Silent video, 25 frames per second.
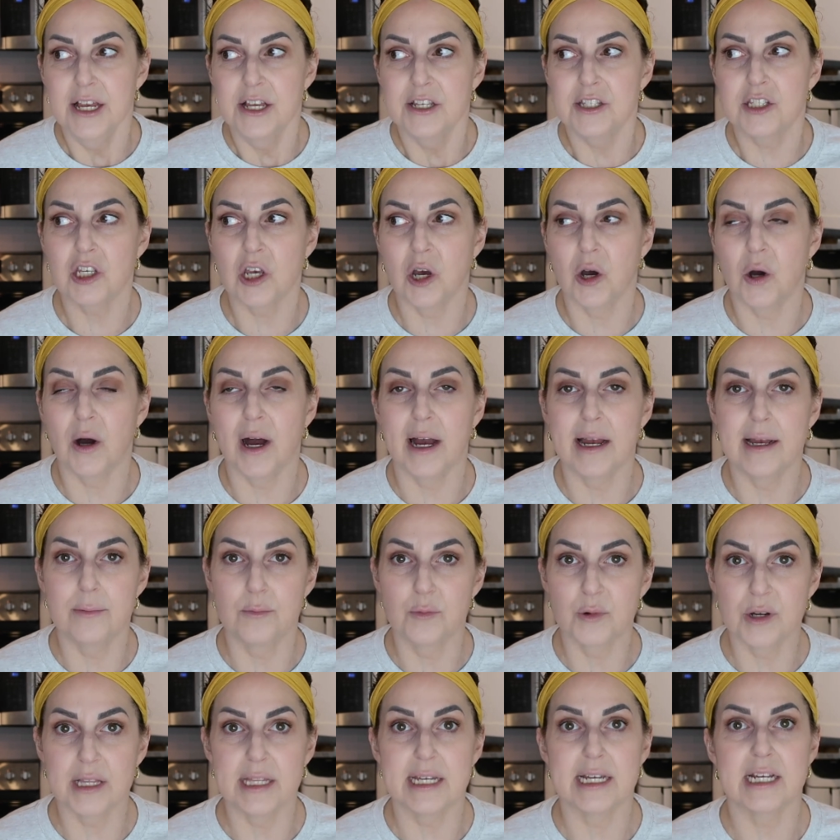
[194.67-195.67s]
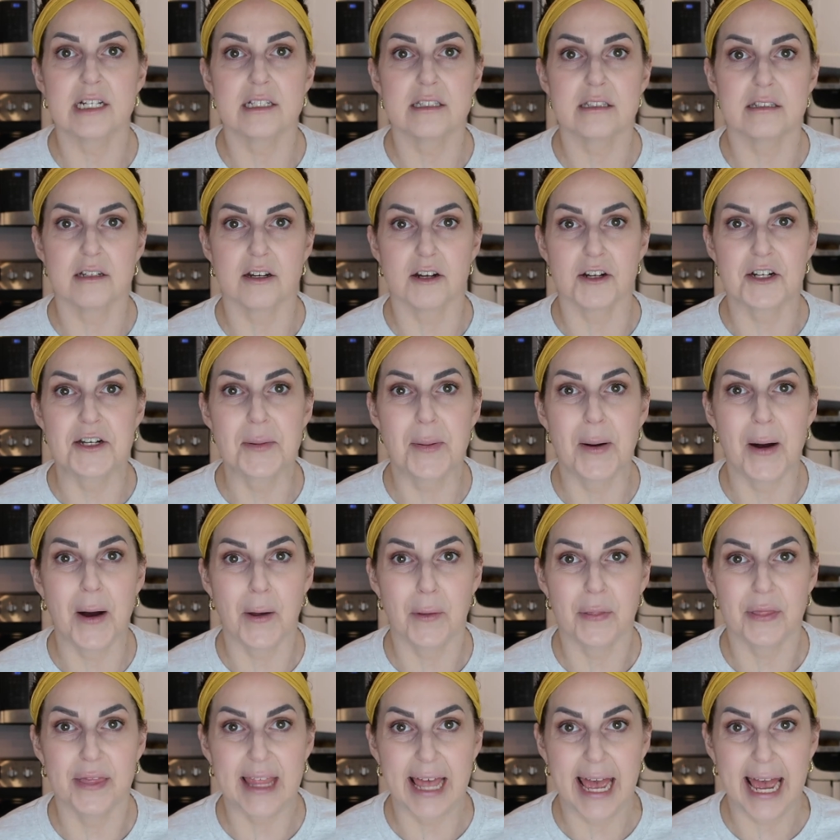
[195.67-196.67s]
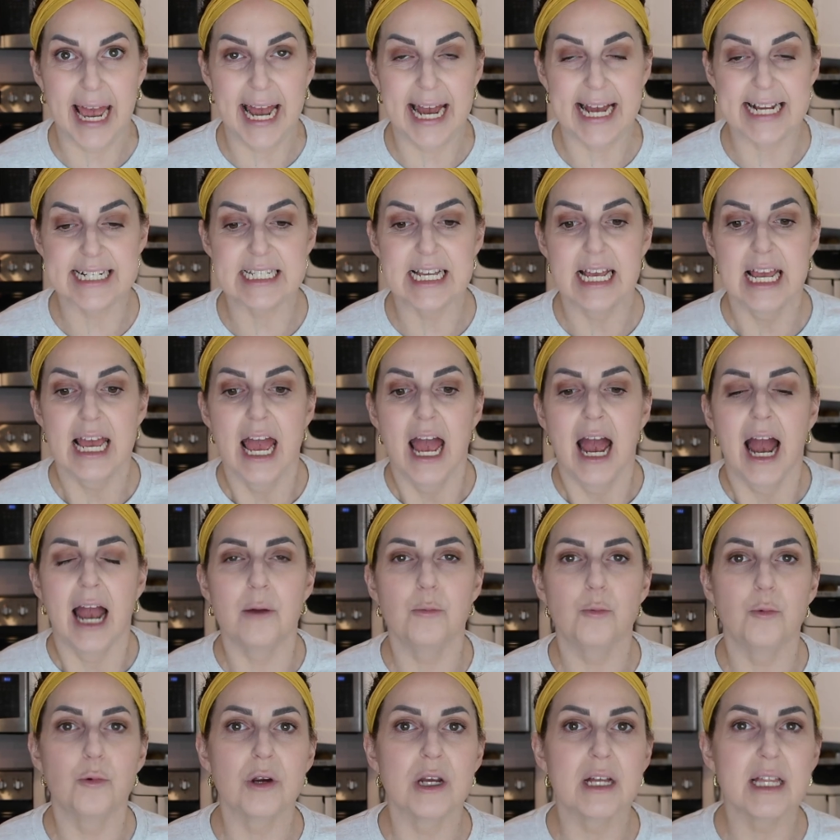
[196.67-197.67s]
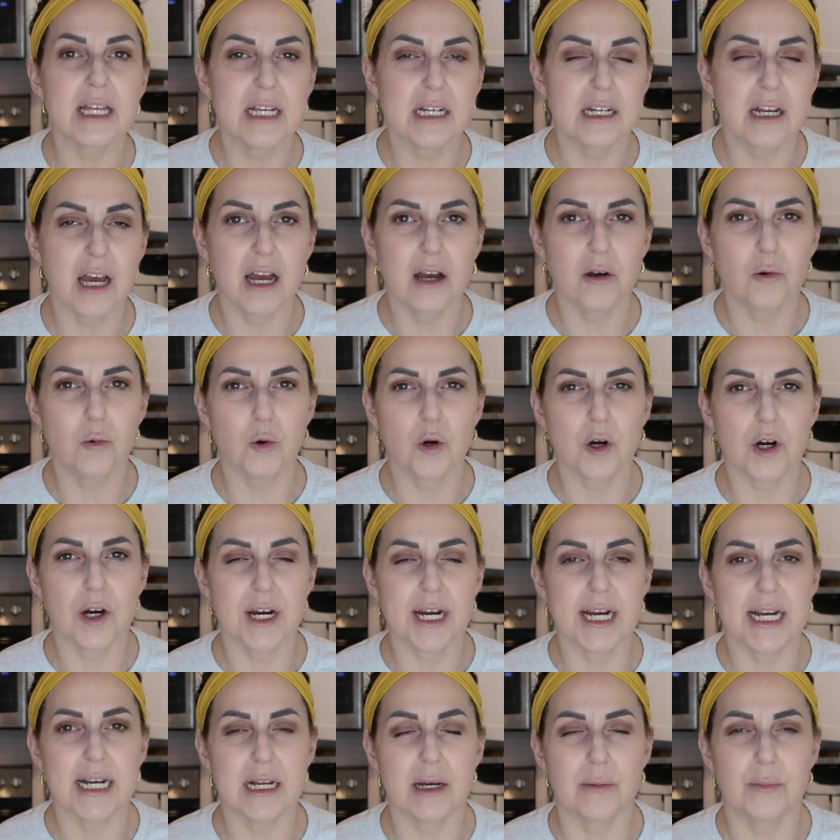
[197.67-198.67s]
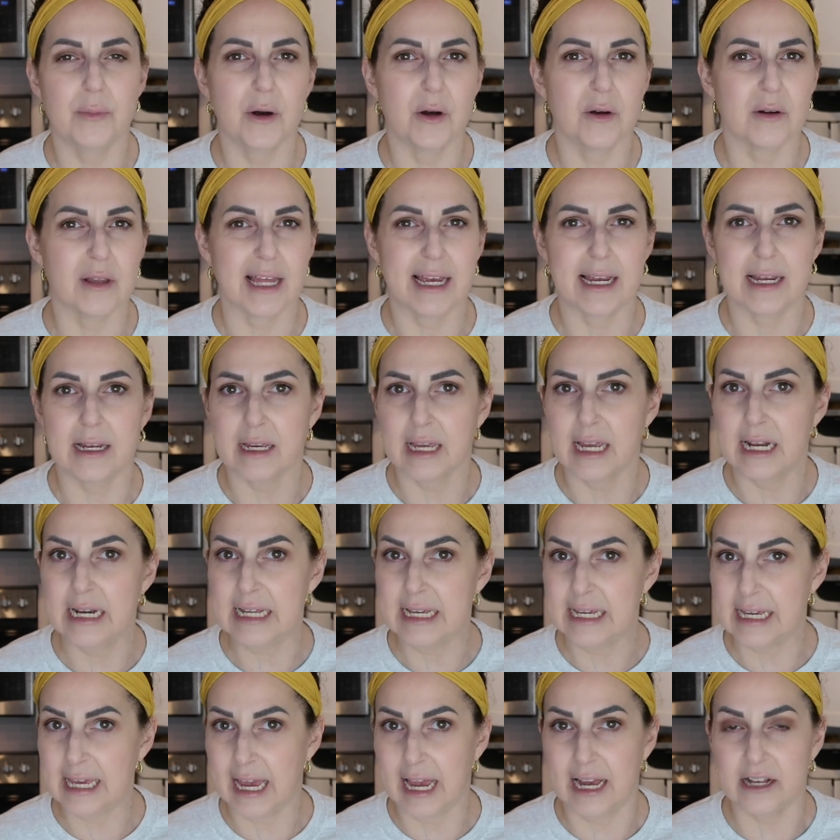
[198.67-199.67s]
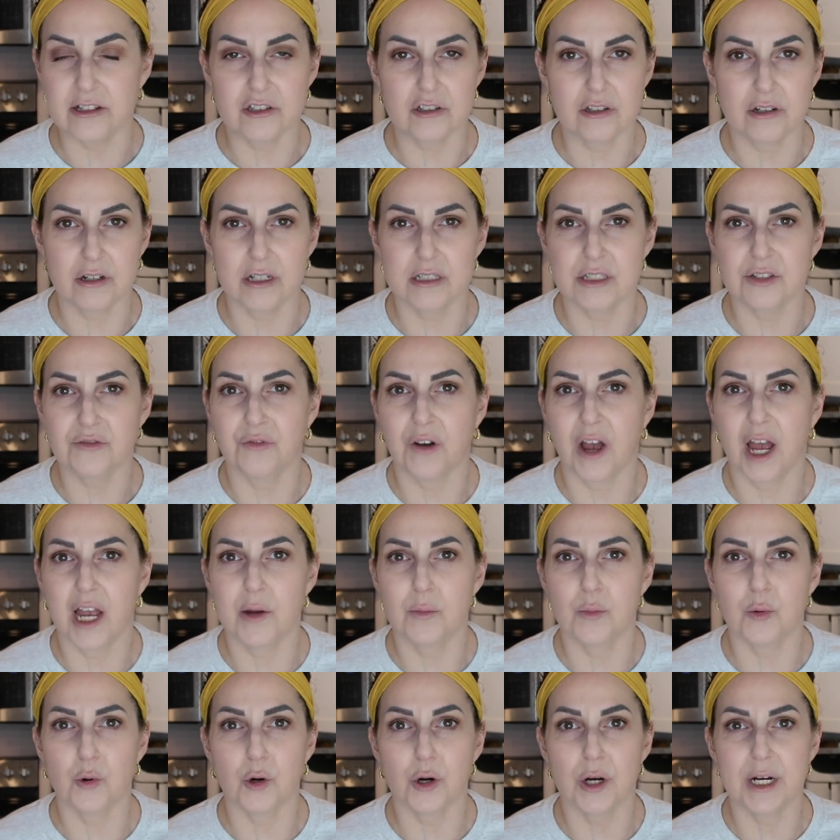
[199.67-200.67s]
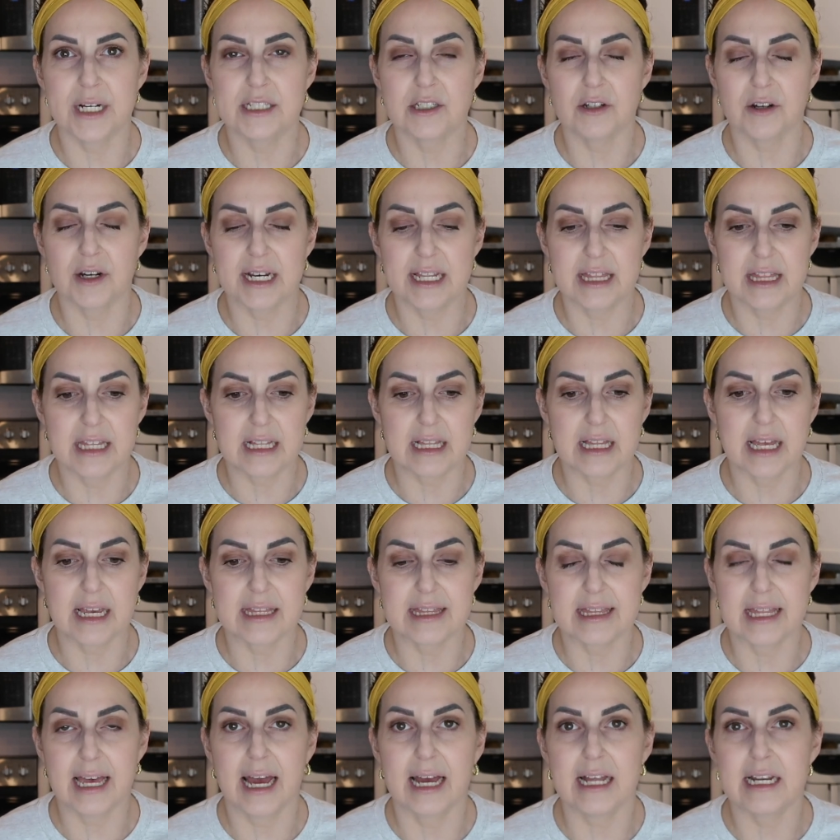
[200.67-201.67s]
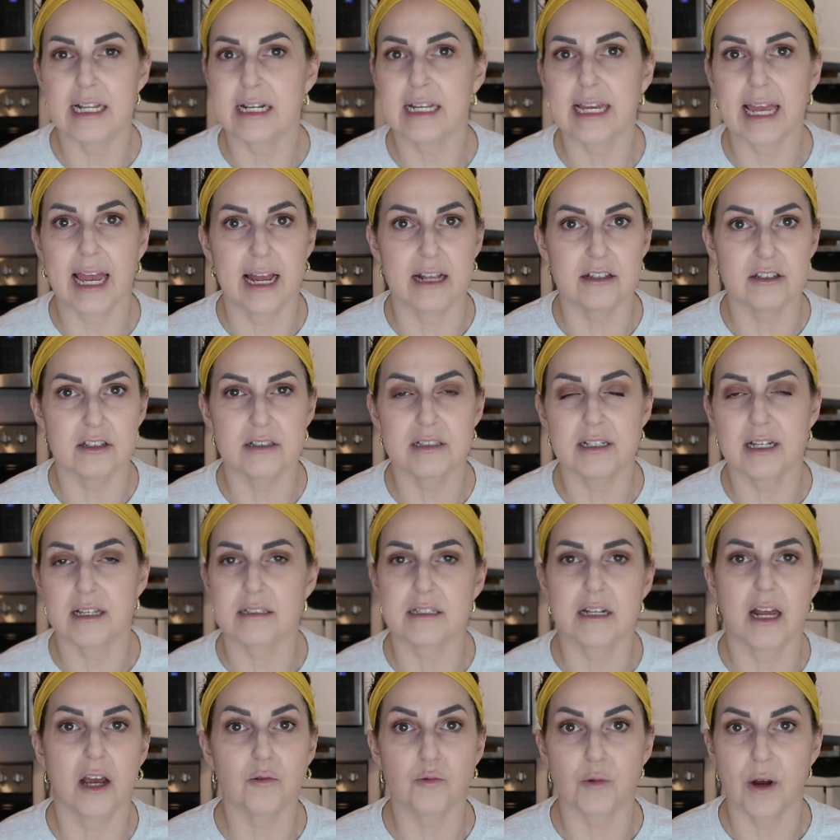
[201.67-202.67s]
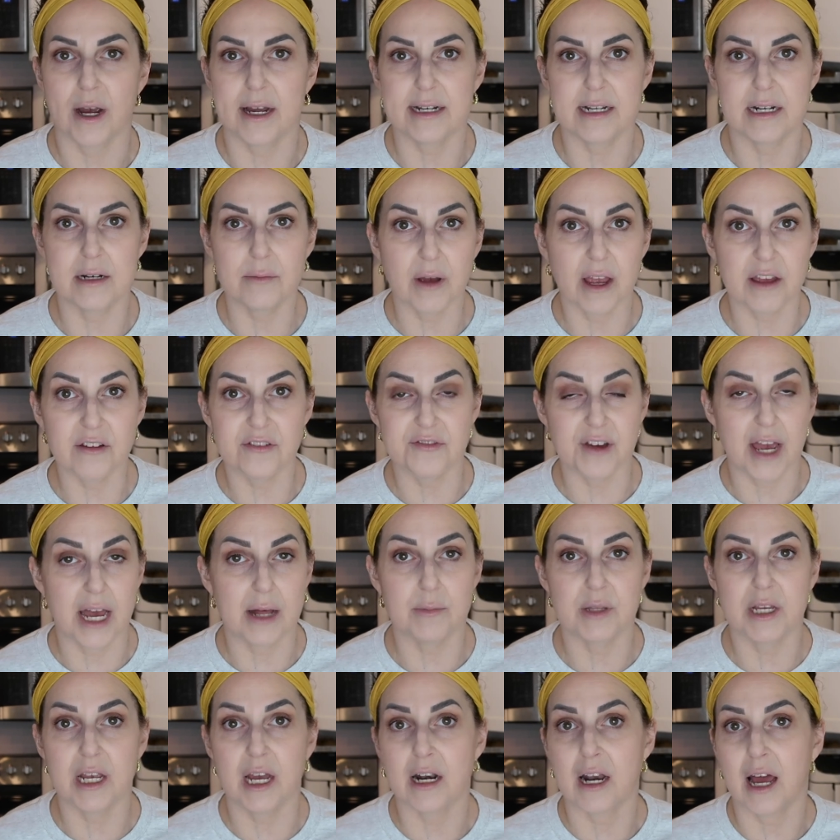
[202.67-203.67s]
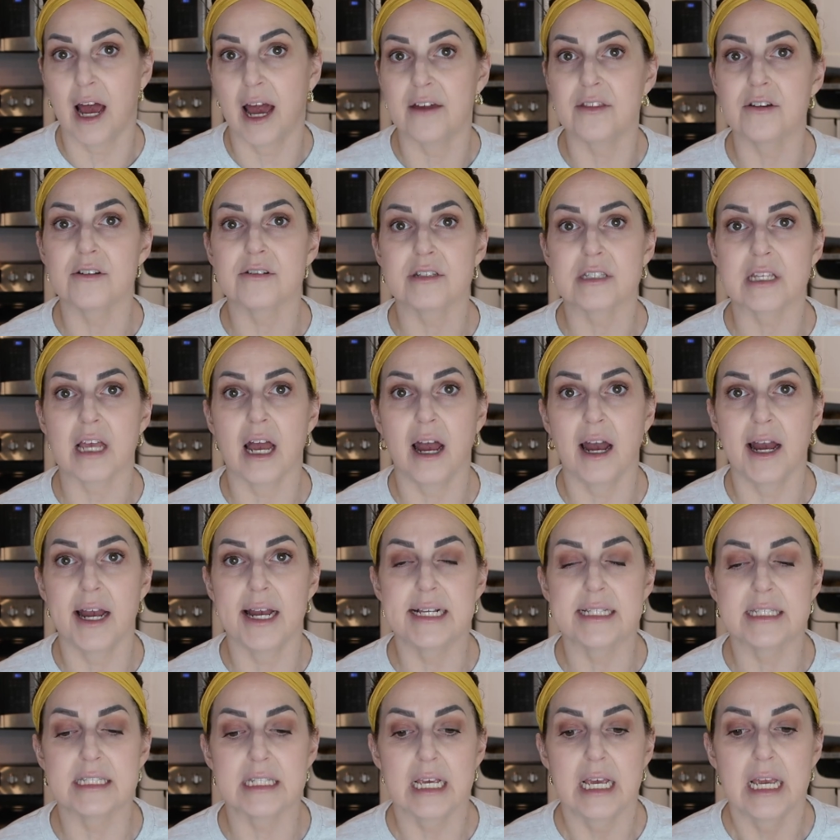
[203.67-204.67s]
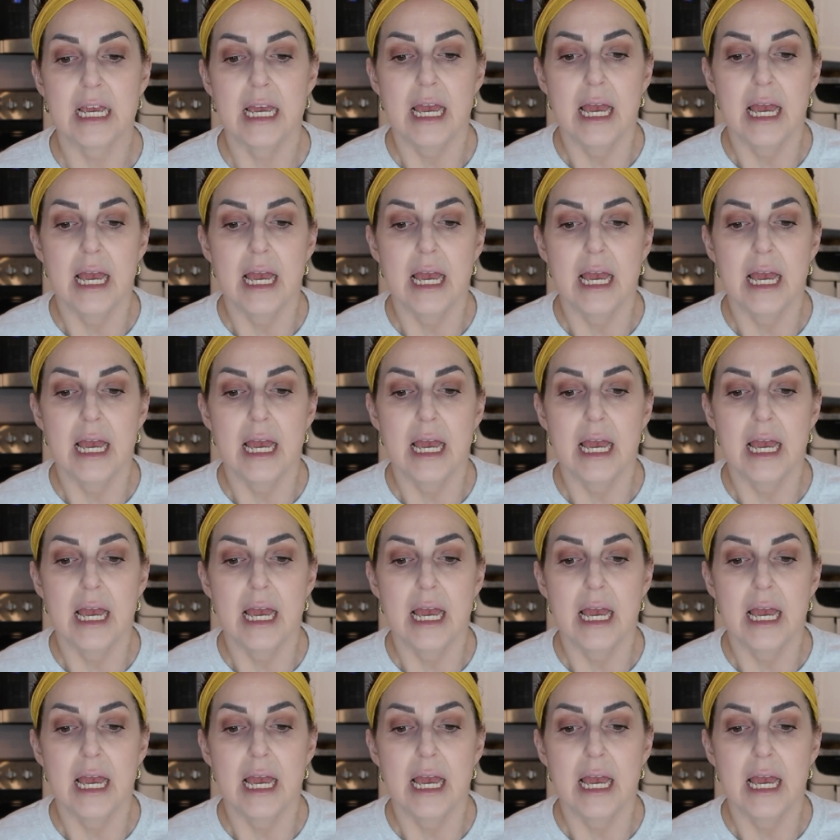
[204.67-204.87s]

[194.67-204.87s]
So I'm really concerned about that. I'm really not worried about like any cancerous fibroids or anything like that. Cancer does not run in my family on either sides.